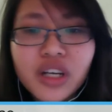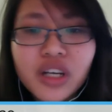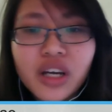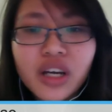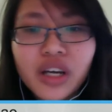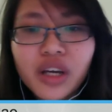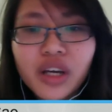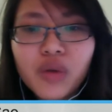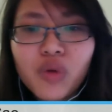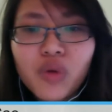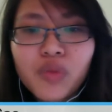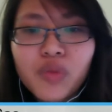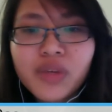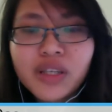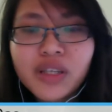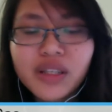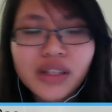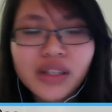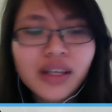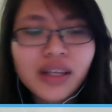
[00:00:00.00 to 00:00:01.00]
it will be
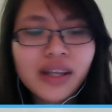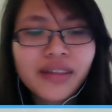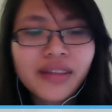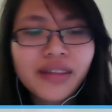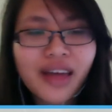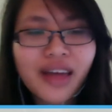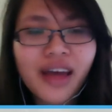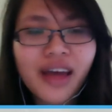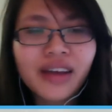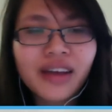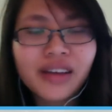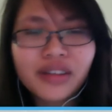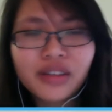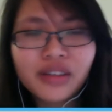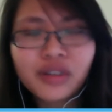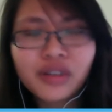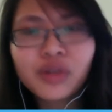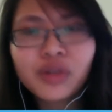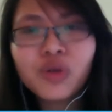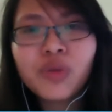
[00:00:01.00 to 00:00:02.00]
that
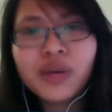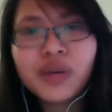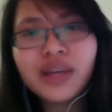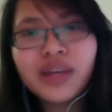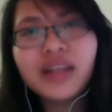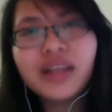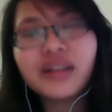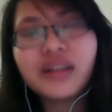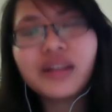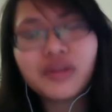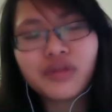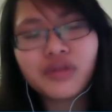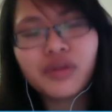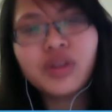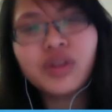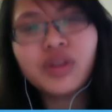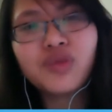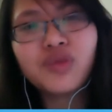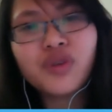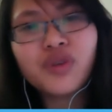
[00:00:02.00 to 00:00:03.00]
you'll be
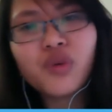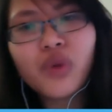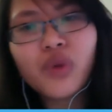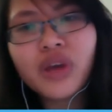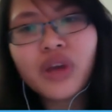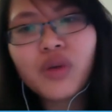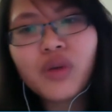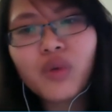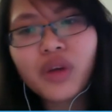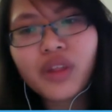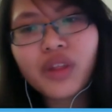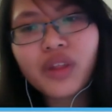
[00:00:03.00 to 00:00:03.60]
interviewing with